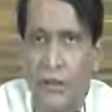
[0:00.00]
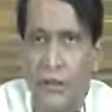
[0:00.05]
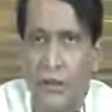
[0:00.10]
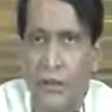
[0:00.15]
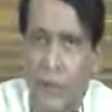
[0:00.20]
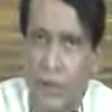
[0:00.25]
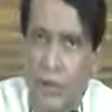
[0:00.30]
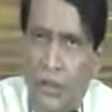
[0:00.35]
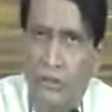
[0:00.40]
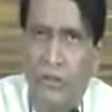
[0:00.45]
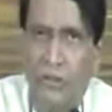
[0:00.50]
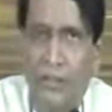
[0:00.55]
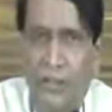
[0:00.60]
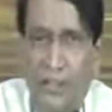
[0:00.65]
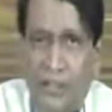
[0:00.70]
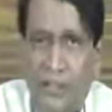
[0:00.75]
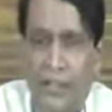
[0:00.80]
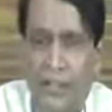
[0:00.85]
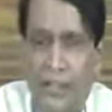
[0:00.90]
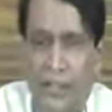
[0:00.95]
thing that can
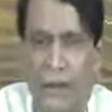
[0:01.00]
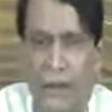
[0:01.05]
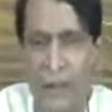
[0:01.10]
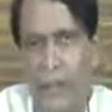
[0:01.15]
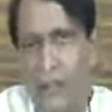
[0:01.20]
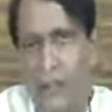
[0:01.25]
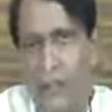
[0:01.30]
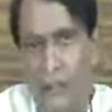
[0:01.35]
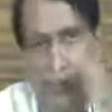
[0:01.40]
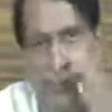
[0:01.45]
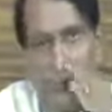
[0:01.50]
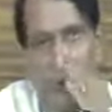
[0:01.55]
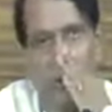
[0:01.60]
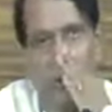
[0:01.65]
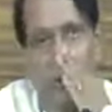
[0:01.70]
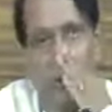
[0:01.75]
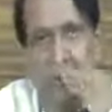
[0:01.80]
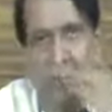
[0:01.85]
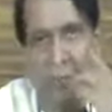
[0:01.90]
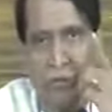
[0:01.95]
be done, because
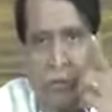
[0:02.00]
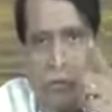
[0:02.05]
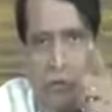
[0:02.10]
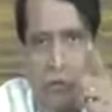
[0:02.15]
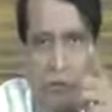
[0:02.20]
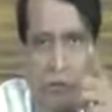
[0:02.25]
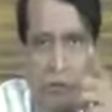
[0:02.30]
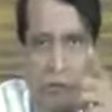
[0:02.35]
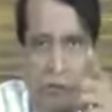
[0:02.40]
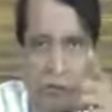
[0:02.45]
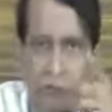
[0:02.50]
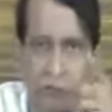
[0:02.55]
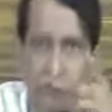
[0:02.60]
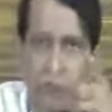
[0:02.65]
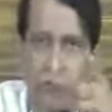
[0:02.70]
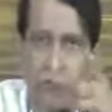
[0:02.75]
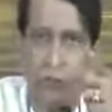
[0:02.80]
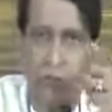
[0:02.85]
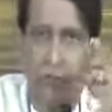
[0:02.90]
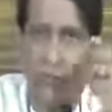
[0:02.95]
safety will not be ensured
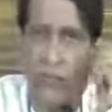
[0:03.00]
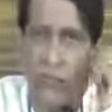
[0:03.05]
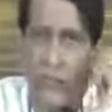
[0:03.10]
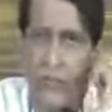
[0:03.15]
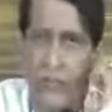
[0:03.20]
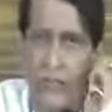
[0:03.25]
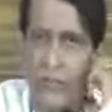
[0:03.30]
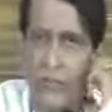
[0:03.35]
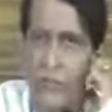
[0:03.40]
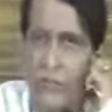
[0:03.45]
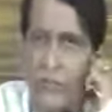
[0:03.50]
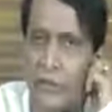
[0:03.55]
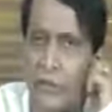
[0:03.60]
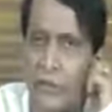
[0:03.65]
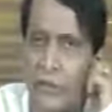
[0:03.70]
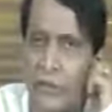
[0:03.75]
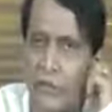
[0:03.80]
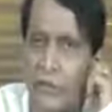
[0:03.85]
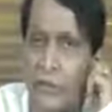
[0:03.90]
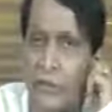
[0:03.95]
in this
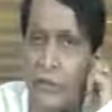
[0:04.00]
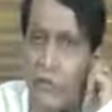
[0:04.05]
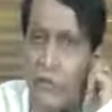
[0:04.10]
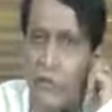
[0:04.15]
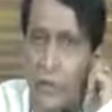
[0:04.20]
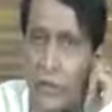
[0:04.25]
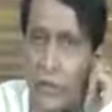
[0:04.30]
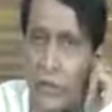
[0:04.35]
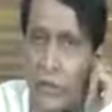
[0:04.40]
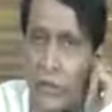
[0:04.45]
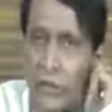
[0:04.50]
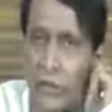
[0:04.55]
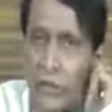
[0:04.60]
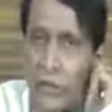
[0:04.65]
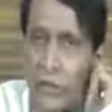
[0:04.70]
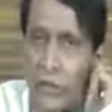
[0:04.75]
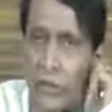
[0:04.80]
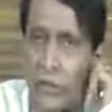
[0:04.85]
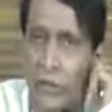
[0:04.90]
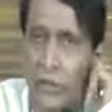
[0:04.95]
conference hall.
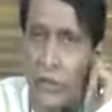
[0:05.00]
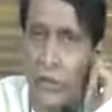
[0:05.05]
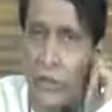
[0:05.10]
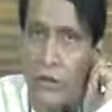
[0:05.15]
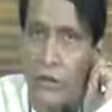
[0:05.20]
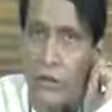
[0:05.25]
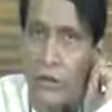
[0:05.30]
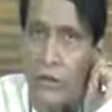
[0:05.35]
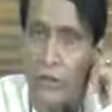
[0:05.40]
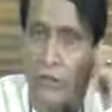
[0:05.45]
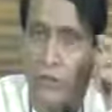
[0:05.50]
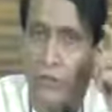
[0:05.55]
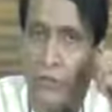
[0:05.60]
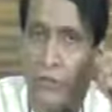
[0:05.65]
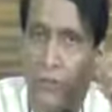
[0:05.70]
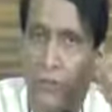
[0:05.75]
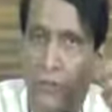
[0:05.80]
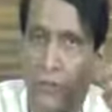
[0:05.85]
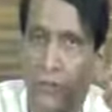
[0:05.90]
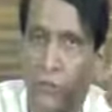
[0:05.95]
Safety has to
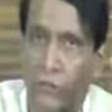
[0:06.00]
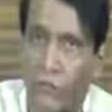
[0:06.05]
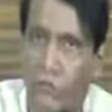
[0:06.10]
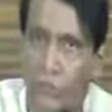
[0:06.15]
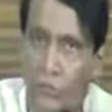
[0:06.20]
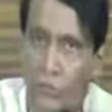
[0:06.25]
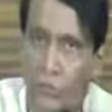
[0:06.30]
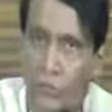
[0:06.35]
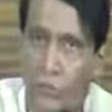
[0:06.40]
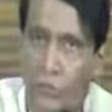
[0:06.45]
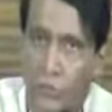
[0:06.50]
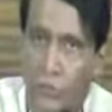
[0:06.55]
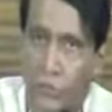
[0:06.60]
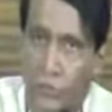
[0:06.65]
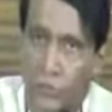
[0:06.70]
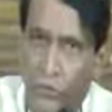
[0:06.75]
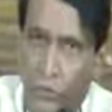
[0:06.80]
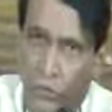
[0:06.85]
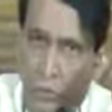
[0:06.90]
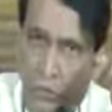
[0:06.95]
be, you
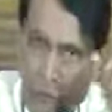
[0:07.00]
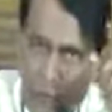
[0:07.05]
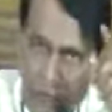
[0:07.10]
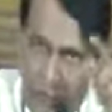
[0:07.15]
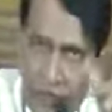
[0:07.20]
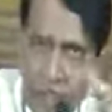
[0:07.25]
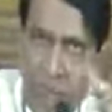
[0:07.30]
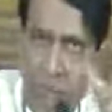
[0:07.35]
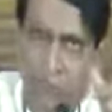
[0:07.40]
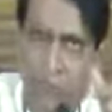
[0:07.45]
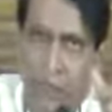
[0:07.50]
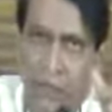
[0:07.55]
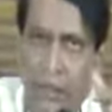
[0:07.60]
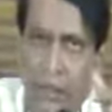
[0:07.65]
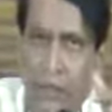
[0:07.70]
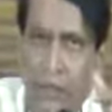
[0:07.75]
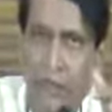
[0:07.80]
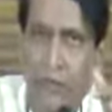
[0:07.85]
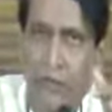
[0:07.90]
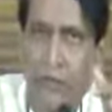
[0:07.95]
learn something here,
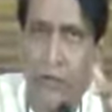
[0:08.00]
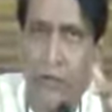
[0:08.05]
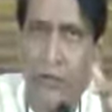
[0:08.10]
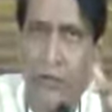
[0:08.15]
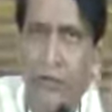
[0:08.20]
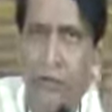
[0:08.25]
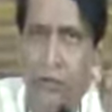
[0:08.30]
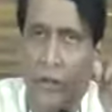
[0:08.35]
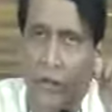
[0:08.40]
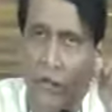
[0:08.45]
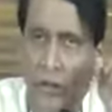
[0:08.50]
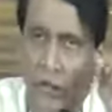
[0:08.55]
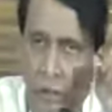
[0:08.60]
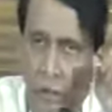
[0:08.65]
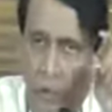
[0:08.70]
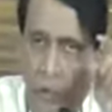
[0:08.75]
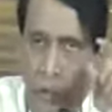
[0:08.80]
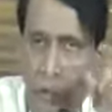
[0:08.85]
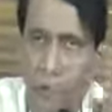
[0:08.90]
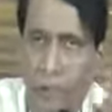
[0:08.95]
get
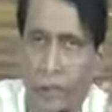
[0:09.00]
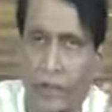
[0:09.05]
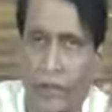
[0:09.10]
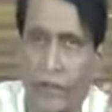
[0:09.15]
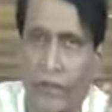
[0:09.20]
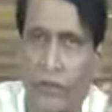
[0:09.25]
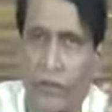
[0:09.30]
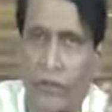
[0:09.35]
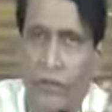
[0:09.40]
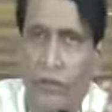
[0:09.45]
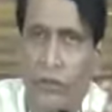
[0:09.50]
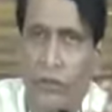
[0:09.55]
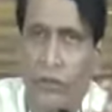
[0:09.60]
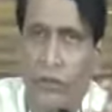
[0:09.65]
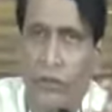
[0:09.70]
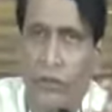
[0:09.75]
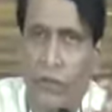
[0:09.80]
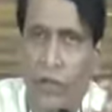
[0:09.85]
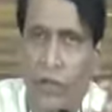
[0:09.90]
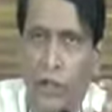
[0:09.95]
motivated in the conference hall,
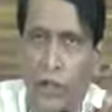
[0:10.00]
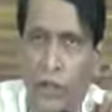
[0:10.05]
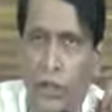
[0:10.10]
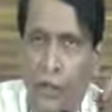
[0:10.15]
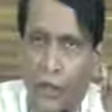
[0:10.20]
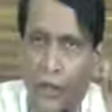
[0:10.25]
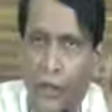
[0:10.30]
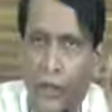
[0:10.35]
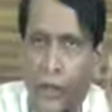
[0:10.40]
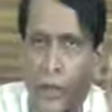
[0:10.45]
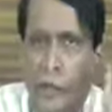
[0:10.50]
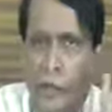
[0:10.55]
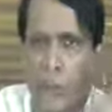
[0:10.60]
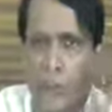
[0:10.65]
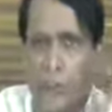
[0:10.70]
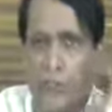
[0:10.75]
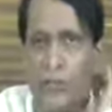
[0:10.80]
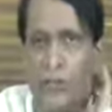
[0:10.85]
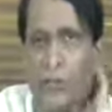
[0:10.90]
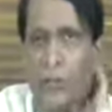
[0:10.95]
but use it on the
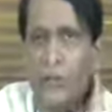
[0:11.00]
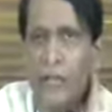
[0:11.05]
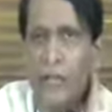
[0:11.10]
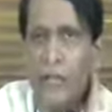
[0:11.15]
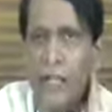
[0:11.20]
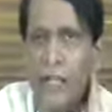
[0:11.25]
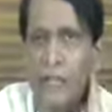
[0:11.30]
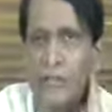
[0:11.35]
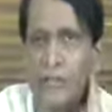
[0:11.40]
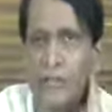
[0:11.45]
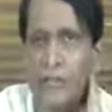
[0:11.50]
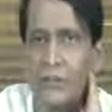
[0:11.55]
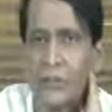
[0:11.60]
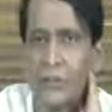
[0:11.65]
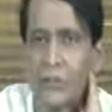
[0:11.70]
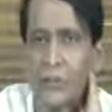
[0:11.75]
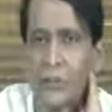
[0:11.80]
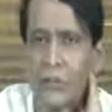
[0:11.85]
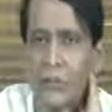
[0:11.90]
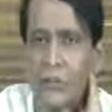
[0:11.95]
tracks in your
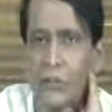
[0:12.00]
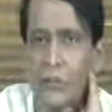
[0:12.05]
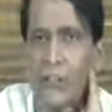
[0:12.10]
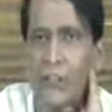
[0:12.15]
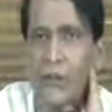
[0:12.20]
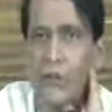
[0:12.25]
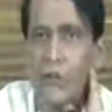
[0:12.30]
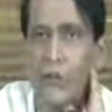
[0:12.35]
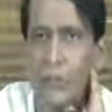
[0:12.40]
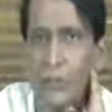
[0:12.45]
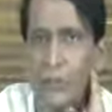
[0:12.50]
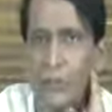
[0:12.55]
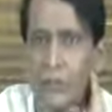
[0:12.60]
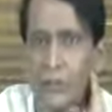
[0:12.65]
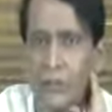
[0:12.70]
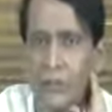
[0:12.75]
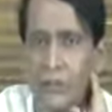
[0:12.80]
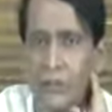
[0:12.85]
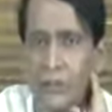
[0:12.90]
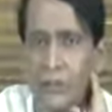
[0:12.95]
day-to-day operation.
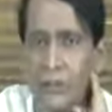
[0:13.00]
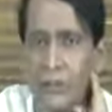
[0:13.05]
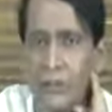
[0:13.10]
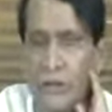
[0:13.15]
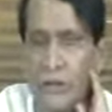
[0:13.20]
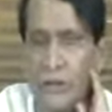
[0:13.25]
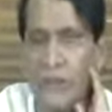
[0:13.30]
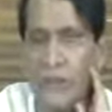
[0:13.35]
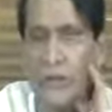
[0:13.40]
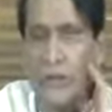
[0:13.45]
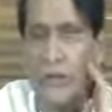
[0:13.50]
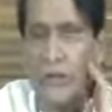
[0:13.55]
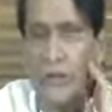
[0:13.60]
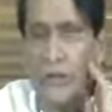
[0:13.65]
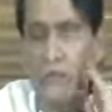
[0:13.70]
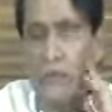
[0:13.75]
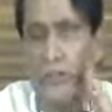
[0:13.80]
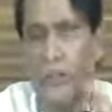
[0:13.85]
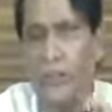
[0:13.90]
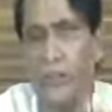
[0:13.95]
And therefore, I
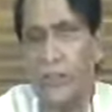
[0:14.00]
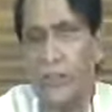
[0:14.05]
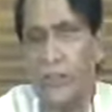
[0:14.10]
think